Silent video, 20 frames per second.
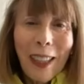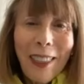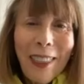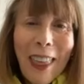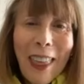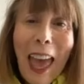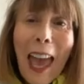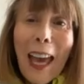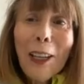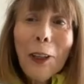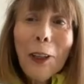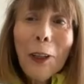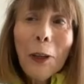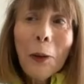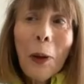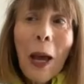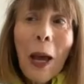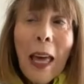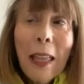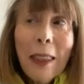thank
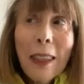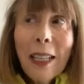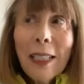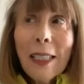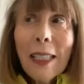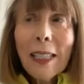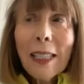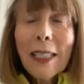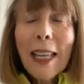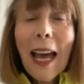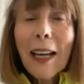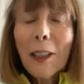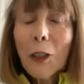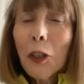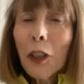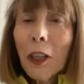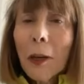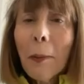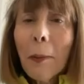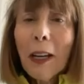you. This is
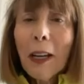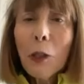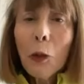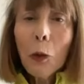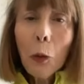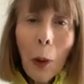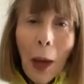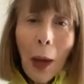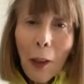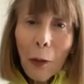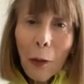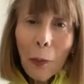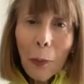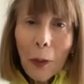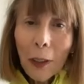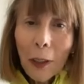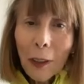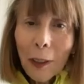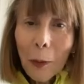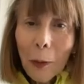actually my 12th
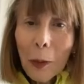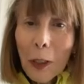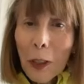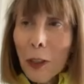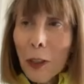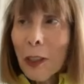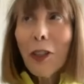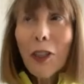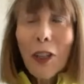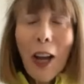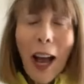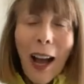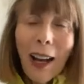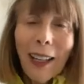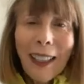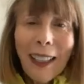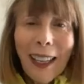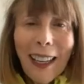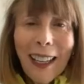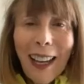book, which is
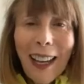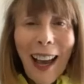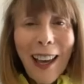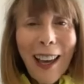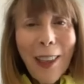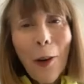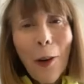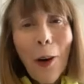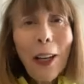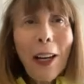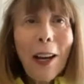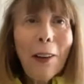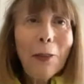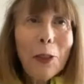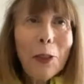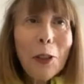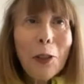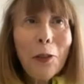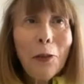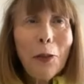shocking. I thought
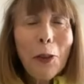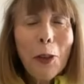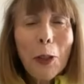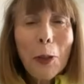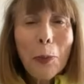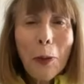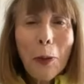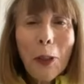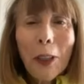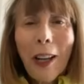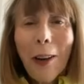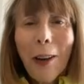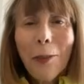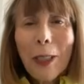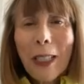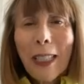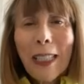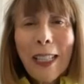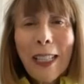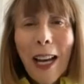after the first book I
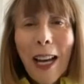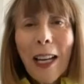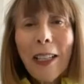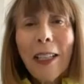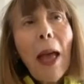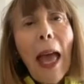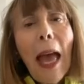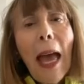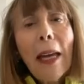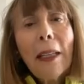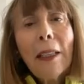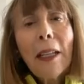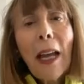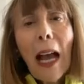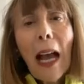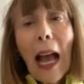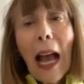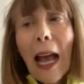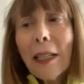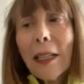was done. And
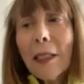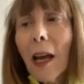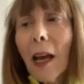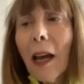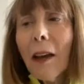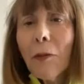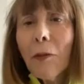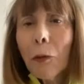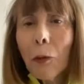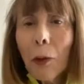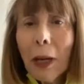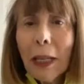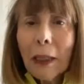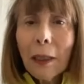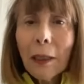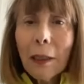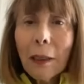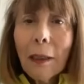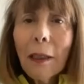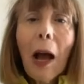as I've
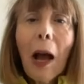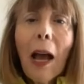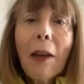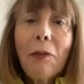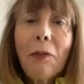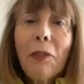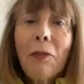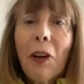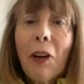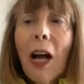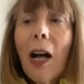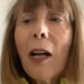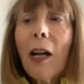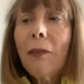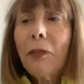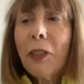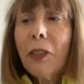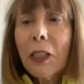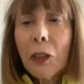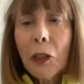written, I've
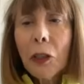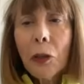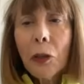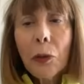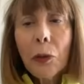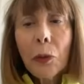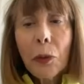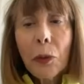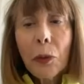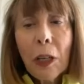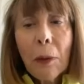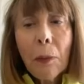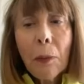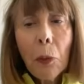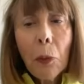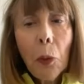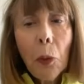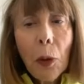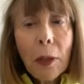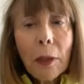evolved into the
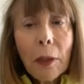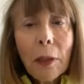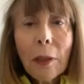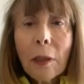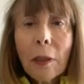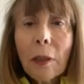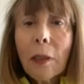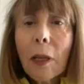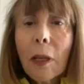importance